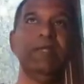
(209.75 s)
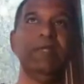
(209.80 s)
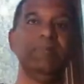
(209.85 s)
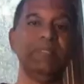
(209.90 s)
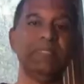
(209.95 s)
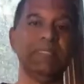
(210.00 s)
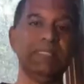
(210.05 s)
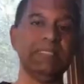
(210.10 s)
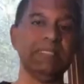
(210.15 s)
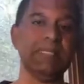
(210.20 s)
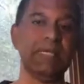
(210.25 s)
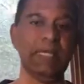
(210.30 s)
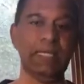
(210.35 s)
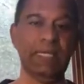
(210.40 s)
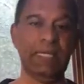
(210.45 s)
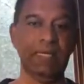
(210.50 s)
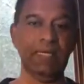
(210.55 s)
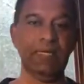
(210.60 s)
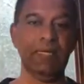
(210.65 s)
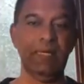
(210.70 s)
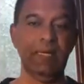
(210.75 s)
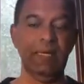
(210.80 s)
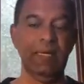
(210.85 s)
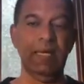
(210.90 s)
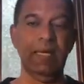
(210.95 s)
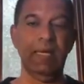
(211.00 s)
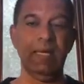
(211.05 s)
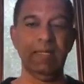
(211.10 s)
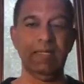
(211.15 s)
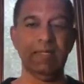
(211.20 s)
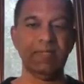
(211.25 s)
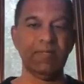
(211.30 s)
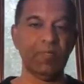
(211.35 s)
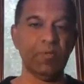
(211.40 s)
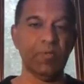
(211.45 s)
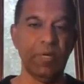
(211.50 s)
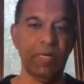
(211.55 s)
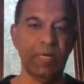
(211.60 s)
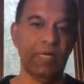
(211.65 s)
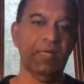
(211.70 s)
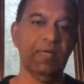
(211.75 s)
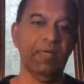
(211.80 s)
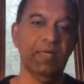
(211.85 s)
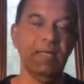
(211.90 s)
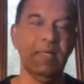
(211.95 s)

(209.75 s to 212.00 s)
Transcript: business idea in a story.